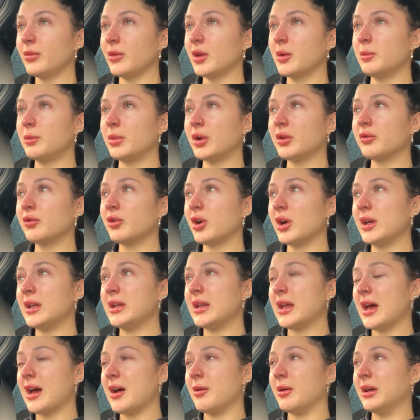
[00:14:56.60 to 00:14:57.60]
But right
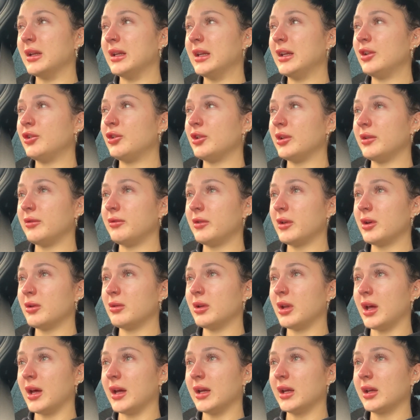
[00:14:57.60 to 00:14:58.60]
now I literally feel
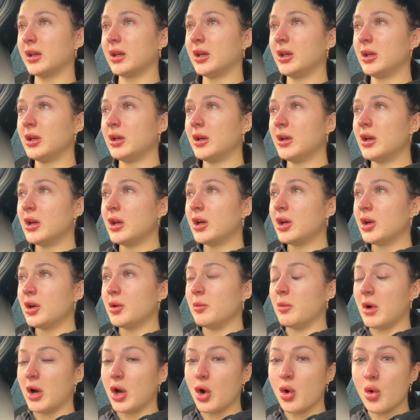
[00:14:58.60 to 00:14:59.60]
like
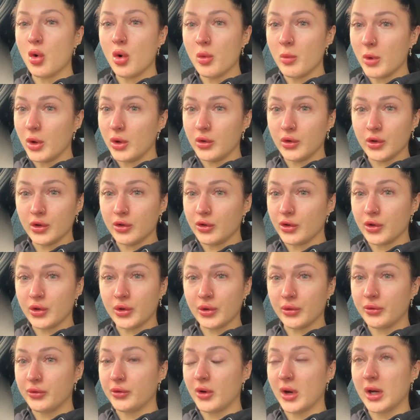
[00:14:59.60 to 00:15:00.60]
my hormones are just a
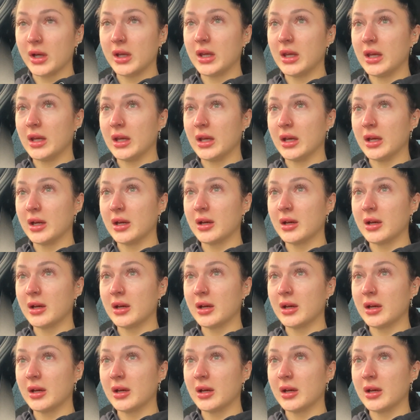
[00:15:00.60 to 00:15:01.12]
fucking